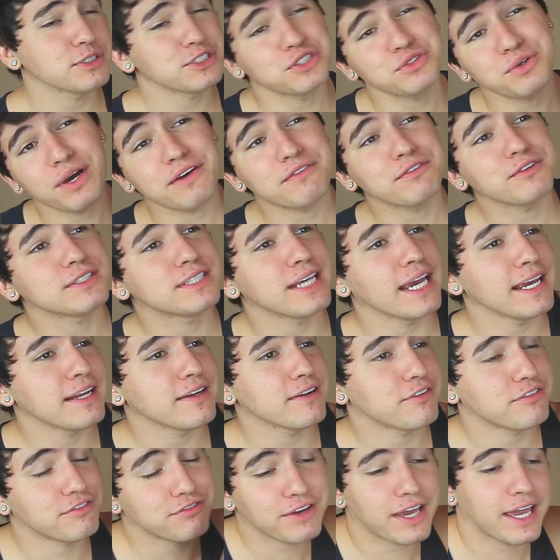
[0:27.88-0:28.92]
would you ever date
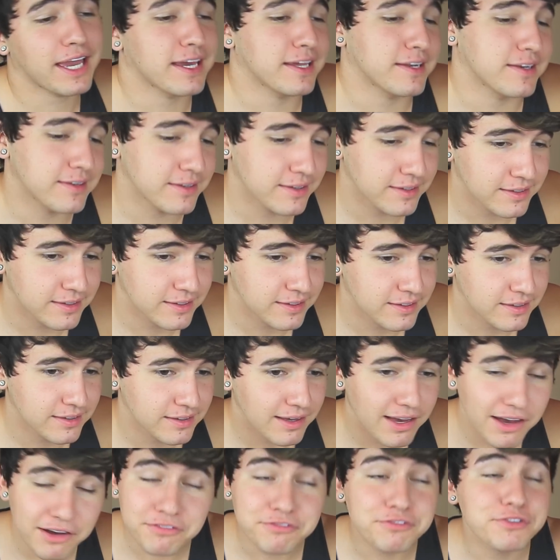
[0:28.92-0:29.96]
a fan?
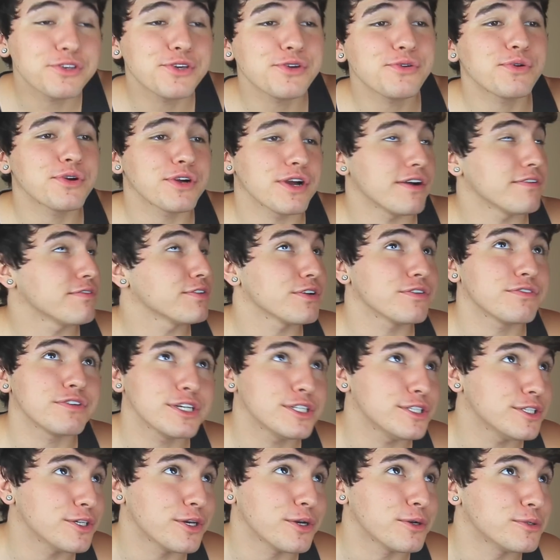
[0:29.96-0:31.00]
A viewer of your
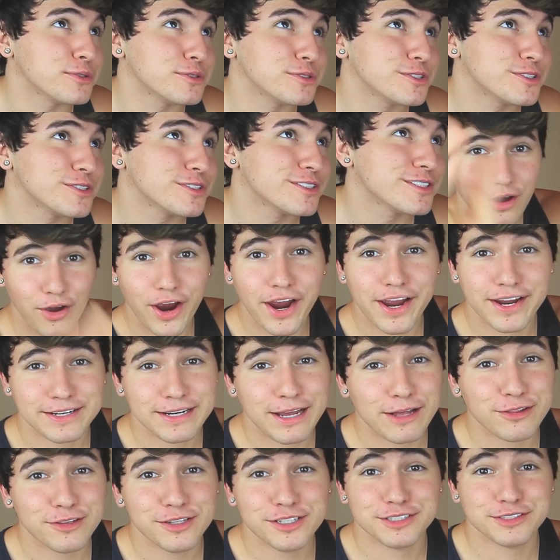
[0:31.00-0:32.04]
videos? Alright,
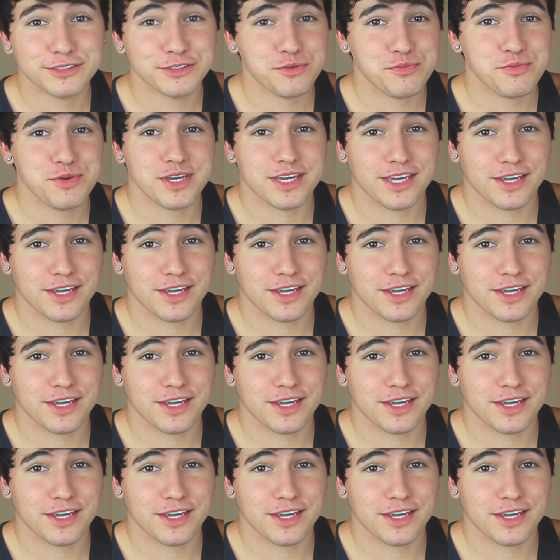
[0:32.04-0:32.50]
now listen to me